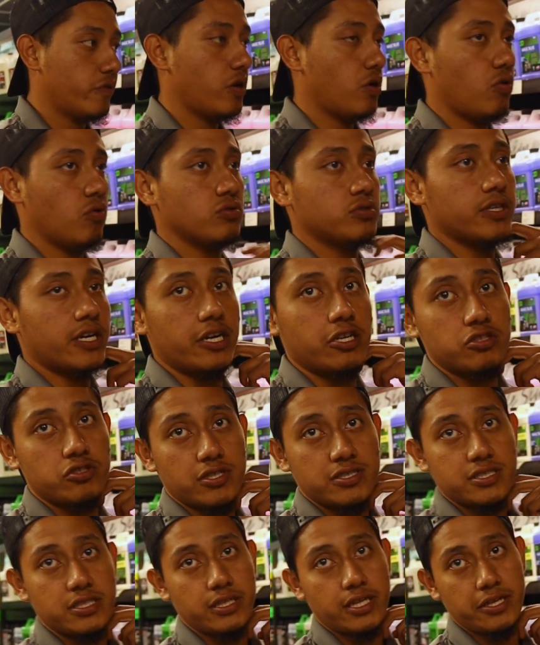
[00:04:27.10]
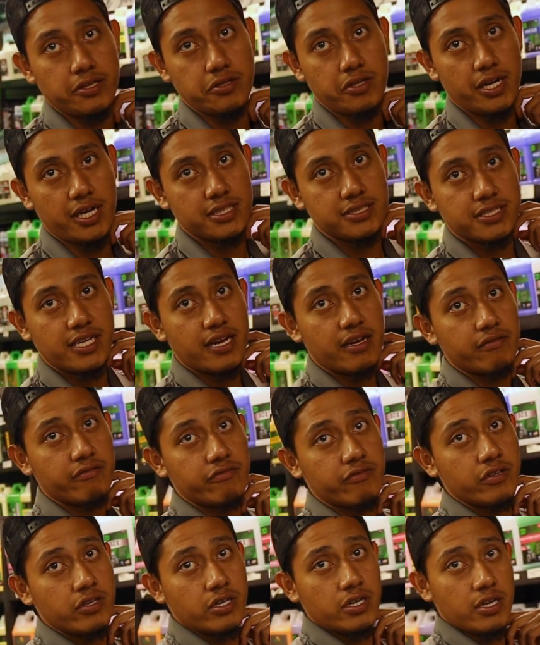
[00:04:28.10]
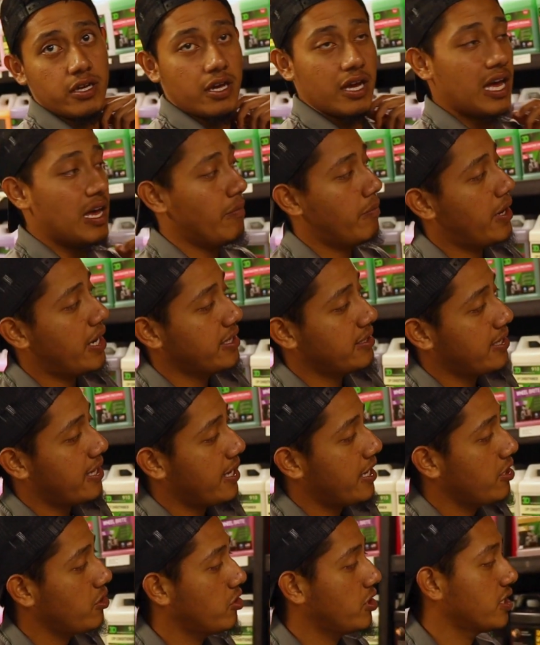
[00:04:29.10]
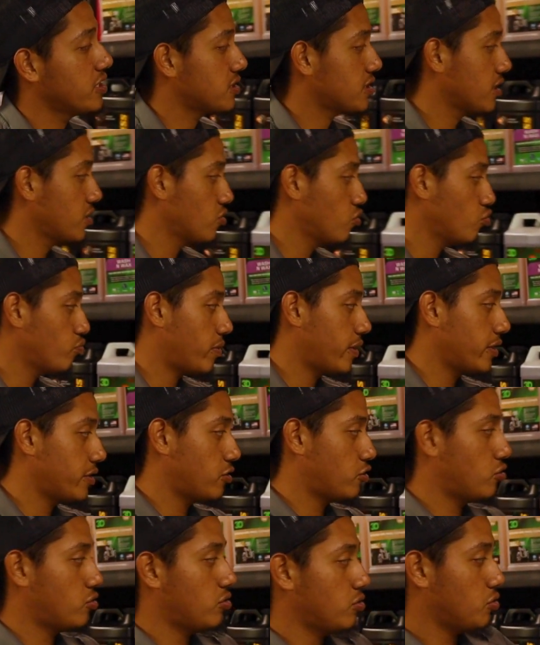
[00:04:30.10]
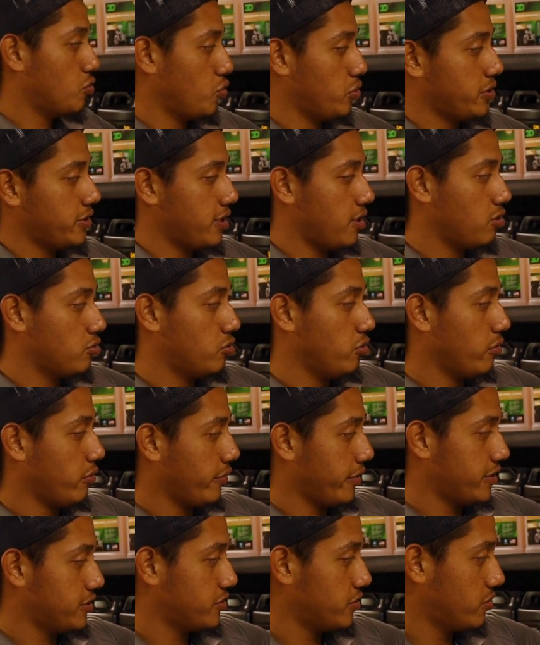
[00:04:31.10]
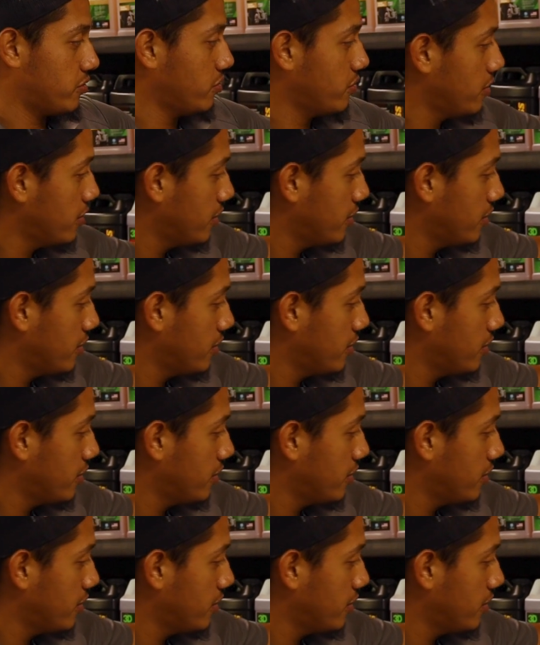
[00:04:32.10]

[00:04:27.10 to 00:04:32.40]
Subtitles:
the old tire dressing that you guys have. And by that, you guys can do by doing yellow degreaser.